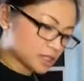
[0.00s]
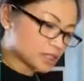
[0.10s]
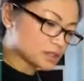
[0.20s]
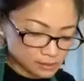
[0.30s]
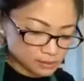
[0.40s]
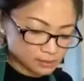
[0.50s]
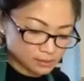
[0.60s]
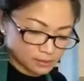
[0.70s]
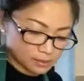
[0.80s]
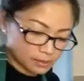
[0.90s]
So you can
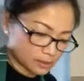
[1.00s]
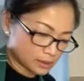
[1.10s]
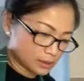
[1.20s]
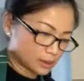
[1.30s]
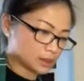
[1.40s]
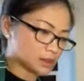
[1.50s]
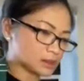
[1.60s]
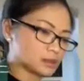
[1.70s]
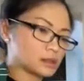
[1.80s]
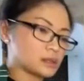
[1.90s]
yell,
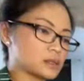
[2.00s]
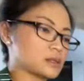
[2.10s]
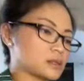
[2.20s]
okay?